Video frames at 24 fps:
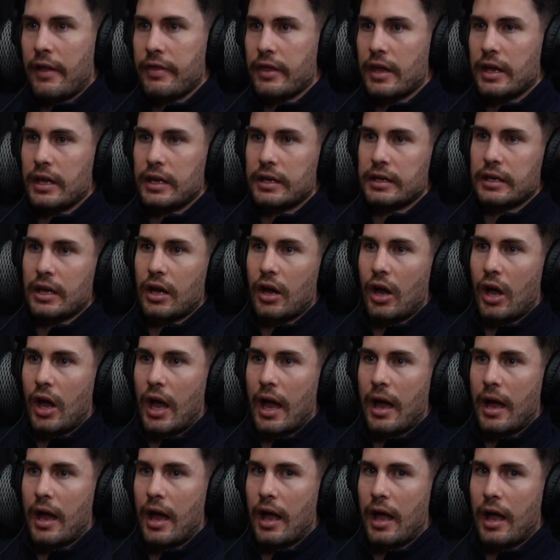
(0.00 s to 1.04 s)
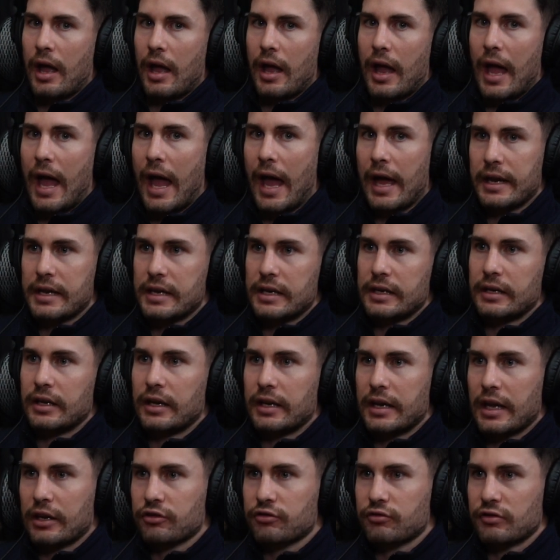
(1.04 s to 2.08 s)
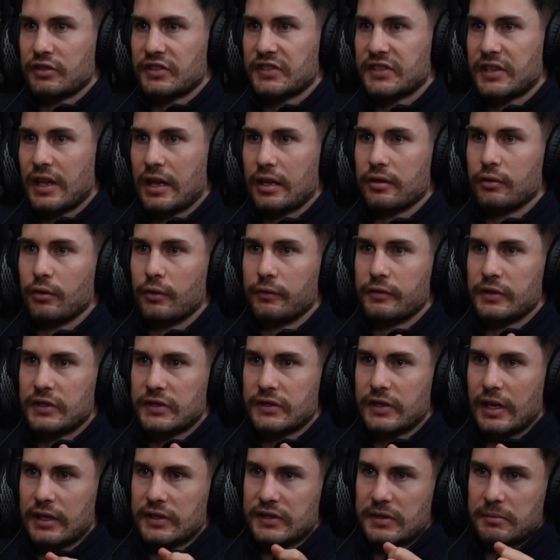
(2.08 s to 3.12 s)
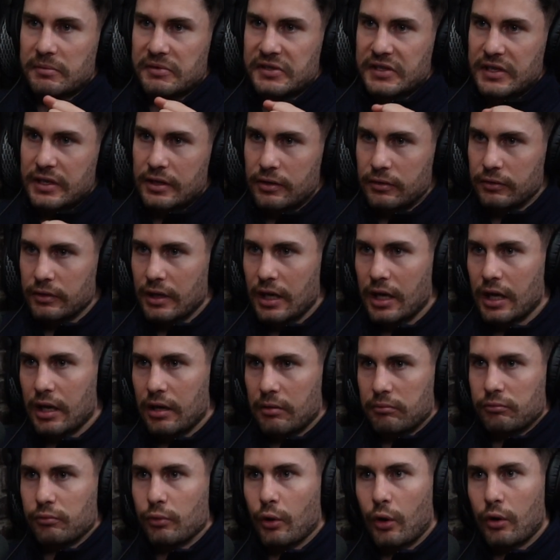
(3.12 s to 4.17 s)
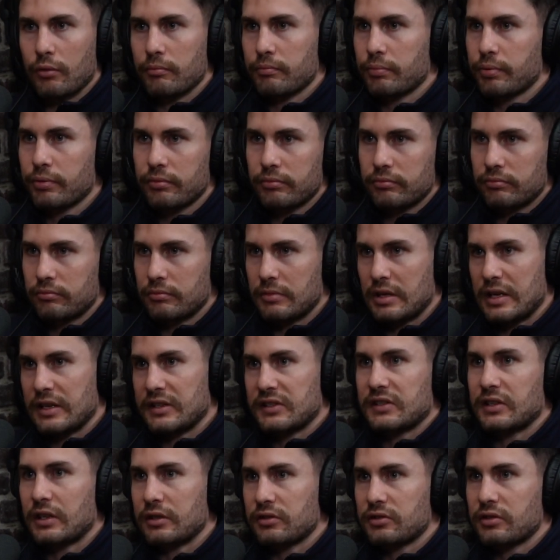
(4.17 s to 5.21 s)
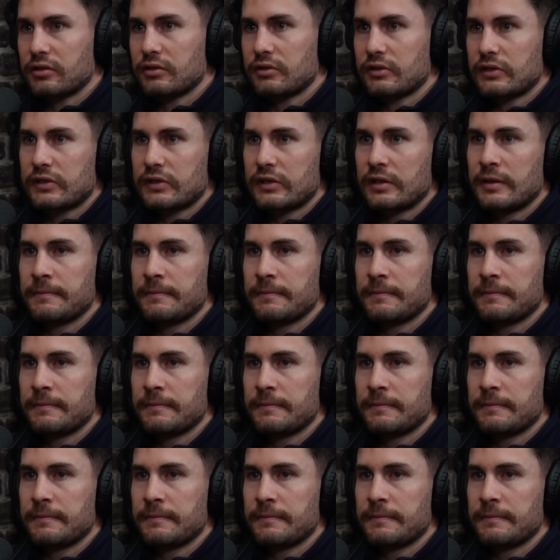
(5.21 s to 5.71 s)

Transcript: And then add in an extra set of just like some single arm rope extensions.